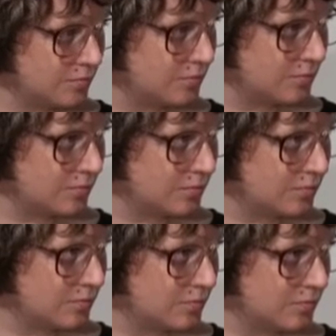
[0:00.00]

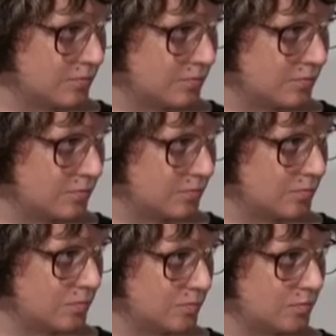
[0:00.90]

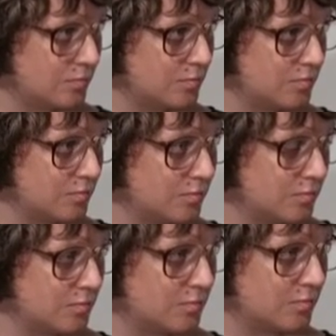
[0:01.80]

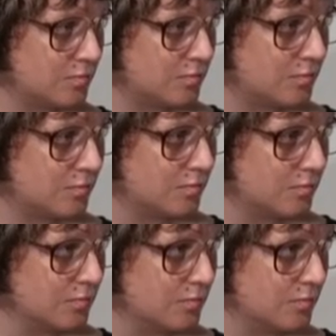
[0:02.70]

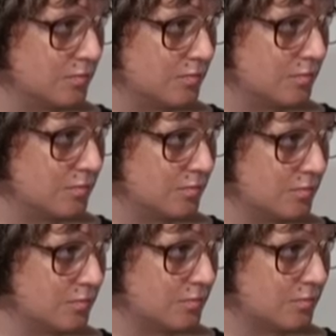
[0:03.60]

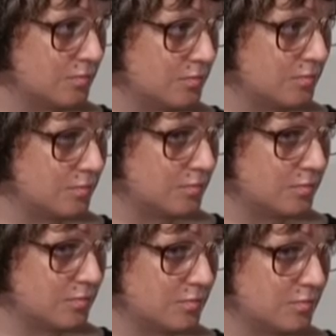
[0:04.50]

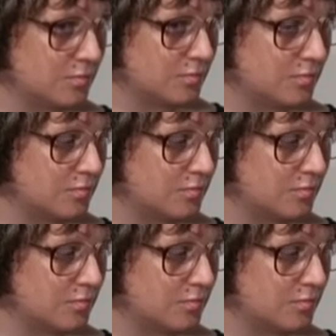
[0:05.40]
This person isn't speaking.